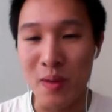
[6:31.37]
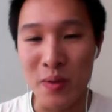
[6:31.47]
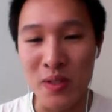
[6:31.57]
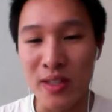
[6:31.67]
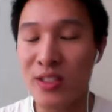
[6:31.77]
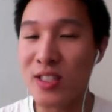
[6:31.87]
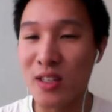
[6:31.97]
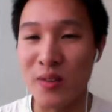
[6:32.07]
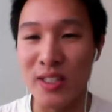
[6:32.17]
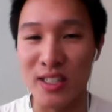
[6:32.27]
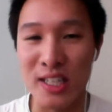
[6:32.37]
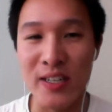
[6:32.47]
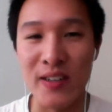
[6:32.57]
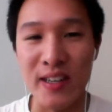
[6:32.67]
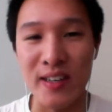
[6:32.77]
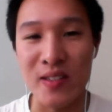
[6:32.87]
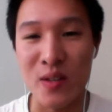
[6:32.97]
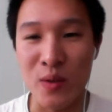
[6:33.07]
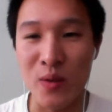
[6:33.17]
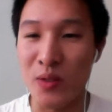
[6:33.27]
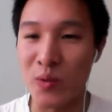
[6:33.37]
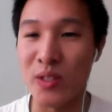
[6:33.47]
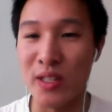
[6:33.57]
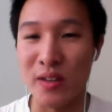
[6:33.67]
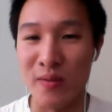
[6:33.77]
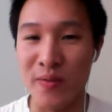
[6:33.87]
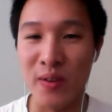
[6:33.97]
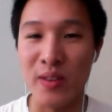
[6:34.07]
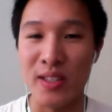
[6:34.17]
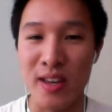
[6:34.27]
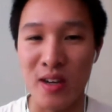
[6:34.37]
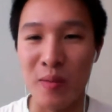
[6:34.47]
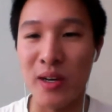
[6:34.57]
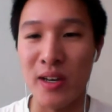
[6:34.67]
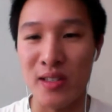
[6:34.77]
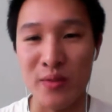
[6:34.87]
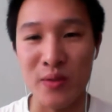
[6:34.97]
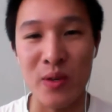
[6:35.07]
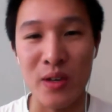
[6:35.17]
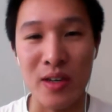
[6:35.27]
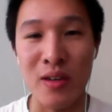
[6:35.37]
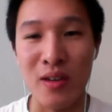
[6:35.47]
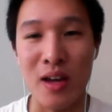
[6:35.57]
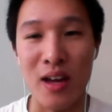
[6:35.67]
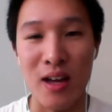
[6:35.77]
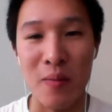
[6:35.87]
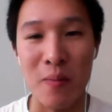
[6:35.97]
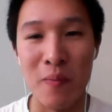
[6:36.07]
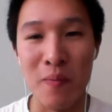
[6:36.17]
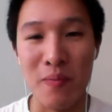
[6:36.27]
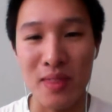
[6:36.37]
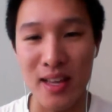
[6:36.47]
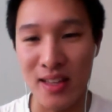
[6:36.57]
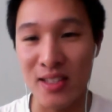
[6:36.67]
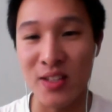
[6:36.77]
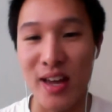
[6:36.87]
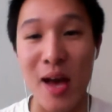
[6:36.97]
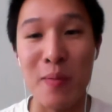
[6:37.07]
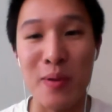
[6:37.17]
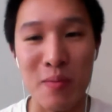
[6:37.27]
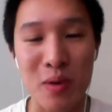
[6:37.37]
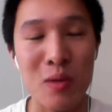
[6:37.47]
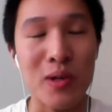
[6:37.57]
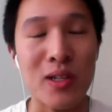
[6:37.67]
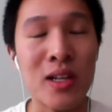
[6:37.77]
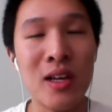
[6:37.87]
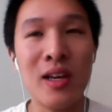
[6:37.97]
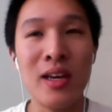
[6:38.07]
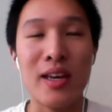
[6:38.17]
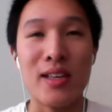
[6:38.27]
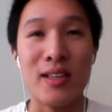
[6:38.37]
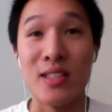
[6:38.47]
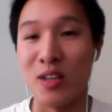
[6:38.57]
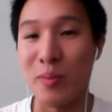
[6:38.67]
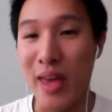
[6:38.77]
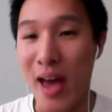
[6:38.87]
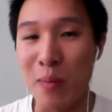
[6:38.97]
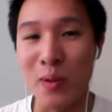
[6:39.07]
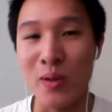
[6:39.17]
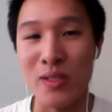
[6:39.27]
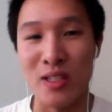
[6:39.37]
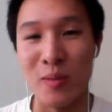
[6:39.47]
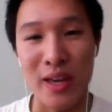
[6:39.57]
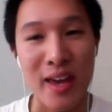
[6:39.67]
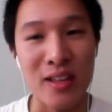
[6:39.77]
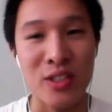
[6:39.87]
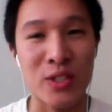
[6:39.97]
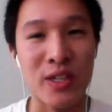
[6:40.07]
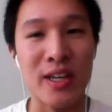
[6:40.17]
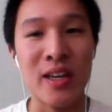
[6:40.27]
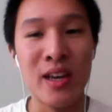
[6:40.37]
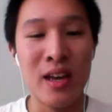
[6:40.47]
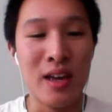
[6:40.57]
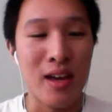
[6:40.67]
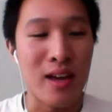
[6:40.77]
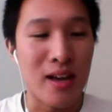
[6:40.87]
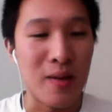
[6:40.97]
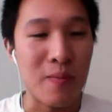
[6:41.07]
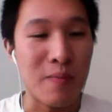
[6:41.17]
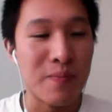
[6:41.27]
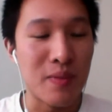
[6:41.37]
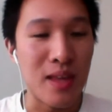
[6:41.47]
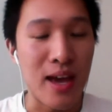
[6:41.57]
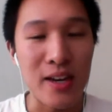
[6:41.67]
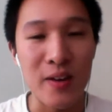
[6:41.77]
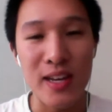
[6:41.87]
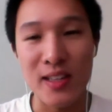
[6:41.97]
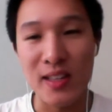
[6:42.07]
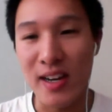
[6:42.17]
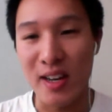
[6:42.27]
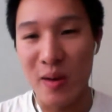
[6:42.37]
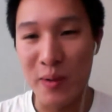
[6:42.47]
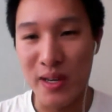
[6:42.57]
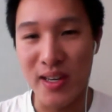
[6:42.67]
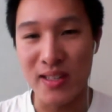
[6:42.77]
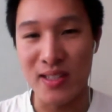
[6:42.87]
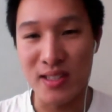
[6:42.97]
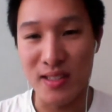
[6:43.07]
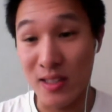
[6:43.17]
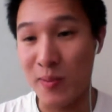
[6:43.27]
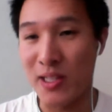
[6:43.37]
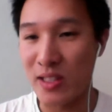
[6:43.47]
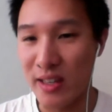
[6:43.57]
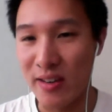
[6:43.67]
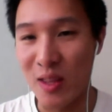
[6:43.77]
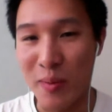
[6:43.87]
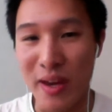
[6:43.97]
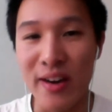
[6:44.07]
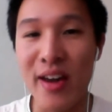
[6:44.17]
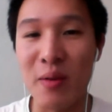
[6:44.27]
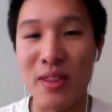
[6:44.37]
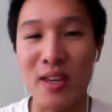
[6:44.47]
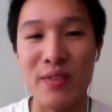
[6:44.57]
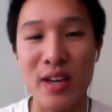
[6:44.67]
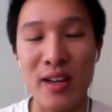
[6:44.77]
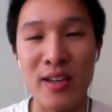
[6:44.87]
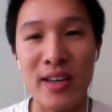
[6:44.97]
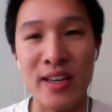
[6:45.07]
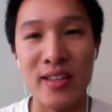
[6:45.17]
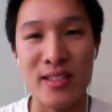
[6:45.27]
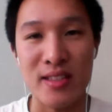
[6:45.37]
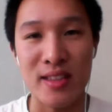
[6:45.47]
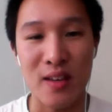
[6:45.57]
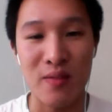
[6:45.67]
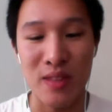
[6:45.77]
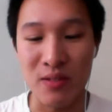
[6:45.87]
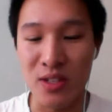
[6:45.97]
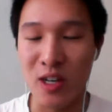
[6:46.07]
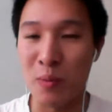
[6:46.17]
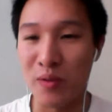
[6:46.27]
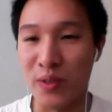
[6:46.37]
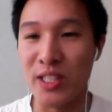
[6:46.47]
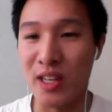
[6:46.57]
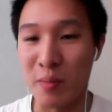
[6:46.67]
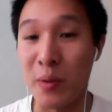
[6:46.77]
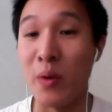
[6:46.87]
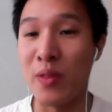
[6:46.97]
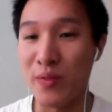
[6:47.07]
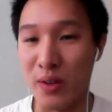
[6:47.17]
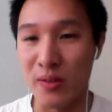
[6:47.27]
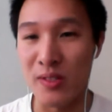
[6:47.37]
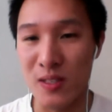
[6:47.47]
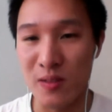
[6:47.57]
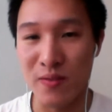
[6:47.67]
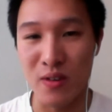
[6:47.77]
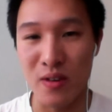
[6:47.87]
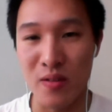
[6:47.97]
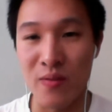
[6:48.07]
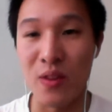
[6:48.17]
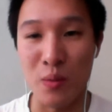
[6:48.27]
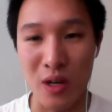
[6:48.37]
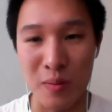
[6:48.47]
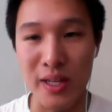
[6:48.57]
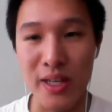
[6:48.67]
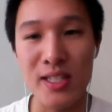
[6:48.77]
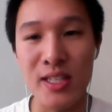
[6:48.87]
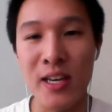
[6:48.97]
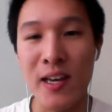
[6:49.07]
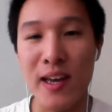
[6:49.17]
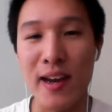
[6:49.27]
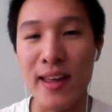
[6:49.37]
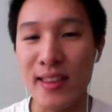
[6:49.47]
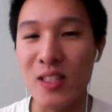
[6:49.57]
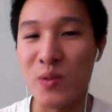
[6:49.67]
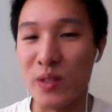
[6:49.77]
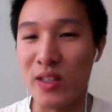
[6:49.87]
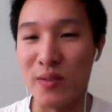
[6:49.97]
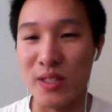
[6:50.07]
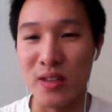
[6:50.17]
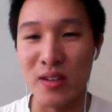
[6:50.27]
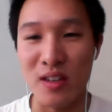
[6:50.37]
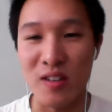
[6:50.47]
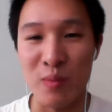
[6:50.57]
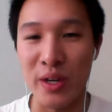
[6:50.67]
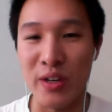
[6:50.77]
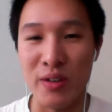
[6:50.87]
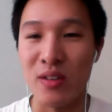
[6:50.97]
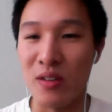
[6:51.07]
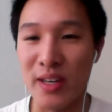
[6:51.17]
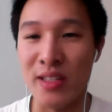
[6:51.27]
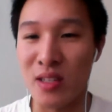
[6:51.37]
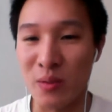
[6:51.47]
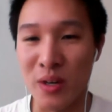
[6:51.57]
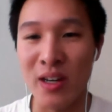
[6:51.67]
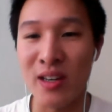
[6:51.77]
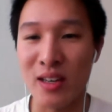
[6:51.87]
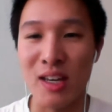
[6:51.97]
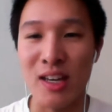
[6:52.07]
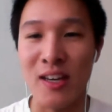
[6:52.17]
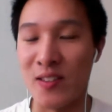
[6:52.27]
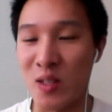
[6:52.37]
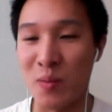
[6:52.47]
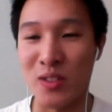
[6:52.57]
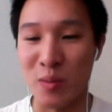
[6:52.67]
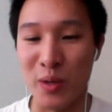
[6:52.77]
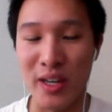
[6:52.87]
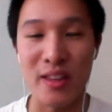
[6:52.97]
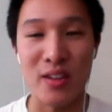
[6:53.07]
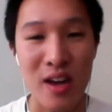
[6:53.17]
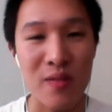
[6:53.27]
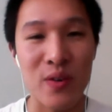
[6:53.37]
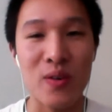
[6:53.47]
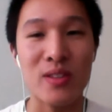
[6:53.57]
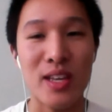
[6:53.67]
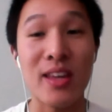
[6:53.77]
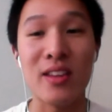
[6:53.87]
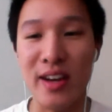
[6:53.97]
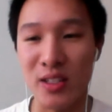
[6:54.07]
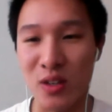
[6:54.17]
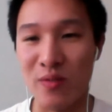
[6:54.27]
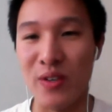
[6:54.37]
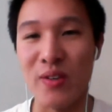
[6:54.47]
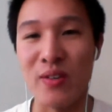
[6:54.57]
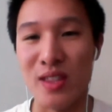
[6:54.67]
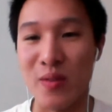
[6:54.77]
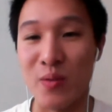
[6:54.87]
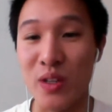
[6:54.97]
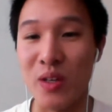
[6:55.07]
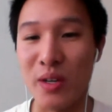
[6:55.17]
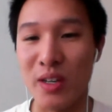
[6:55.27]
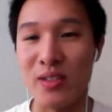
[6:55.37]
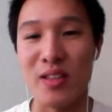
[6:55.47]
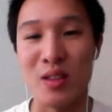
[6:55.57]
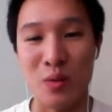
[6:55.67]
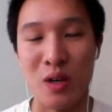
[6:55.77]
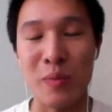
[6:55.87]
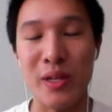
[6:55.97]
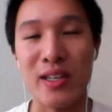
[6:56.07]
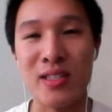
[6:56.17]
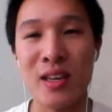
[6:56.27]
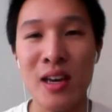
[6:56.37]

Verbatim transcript: most interesting question here is who is really going to fill this enterprise void uh, that, that's going to happen in mobile. Is, is it going to be Apple? Is it going to be Android? Um, I know that a lot of companies, especially here in the Bay Area, what they've done is they've, they've started provisioning both phones for, for the workplace. And I think that's really a result of bringing your own device to work. Uh, mm. consumers mm. are bringing in their iPhones and their Android phones, and they really want to use it in the workplace.